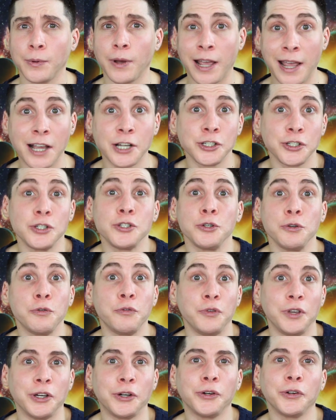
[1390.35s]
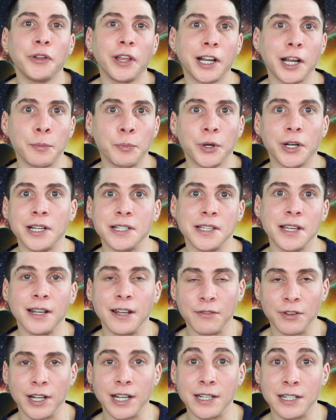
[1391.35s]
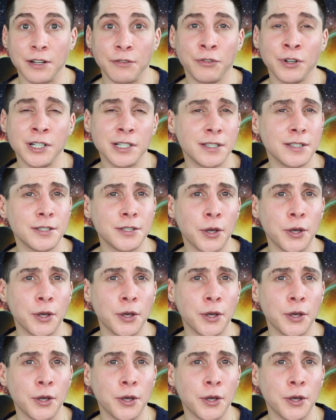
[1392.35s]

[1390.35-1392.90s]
actually do feel like a pretty significant difference.